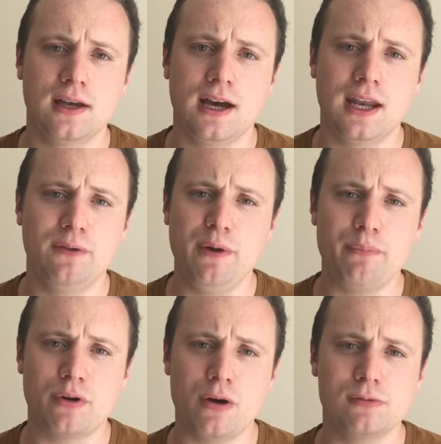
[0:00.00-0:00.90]
And if we're
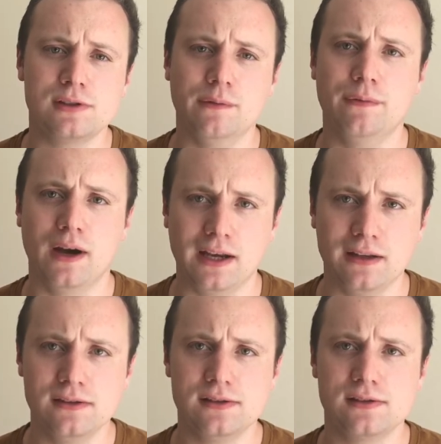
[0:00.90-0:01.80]
prone to
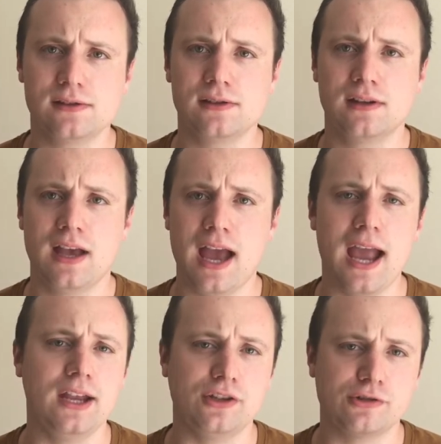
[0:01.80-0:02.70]
violence,
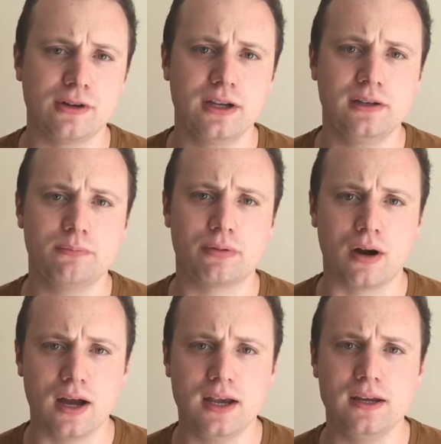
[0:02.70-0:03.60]
hatred,
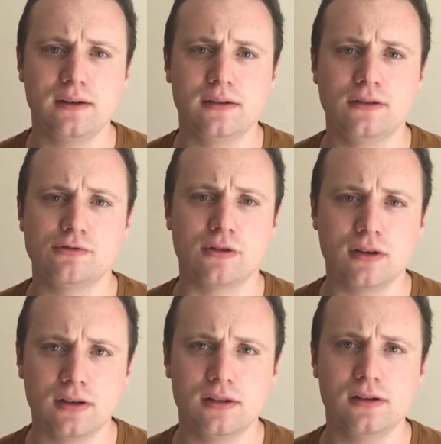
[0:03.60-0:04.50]
pride,
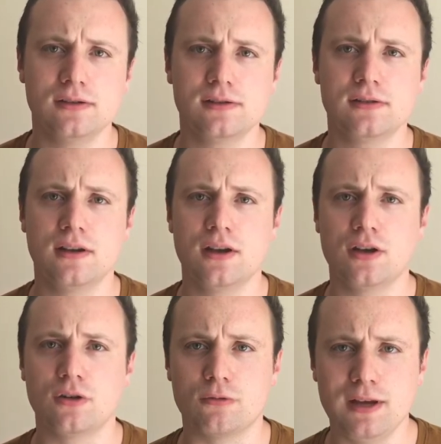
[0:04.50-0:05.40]
drunkenness,
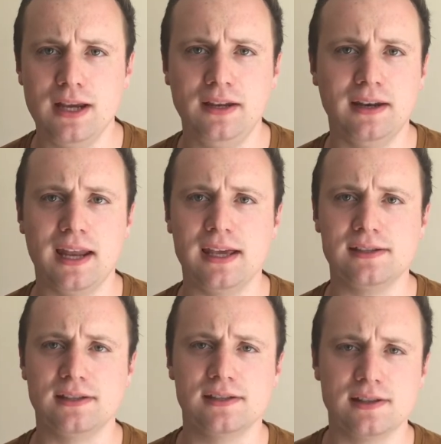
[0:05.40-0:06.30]
greed and
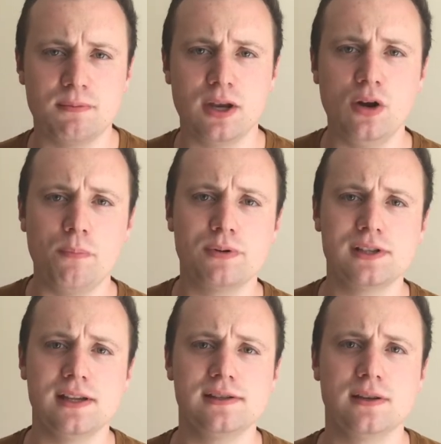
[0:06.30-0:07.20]
laziness, then we're not
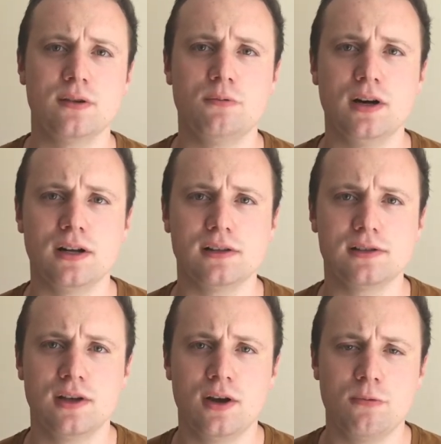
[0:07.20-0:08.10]
presenting the world
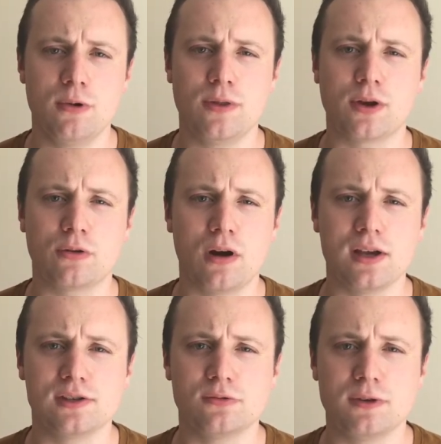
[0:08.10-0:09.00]
with the
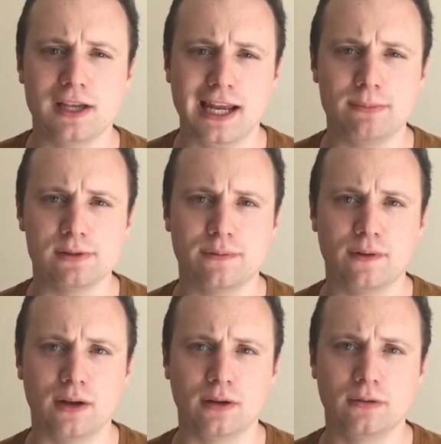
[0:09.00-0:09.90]
Christ we claim to
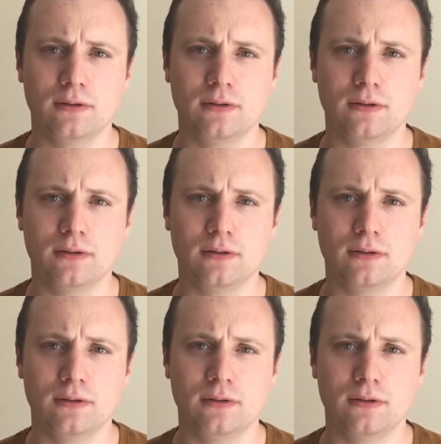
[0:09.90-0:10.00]
follow.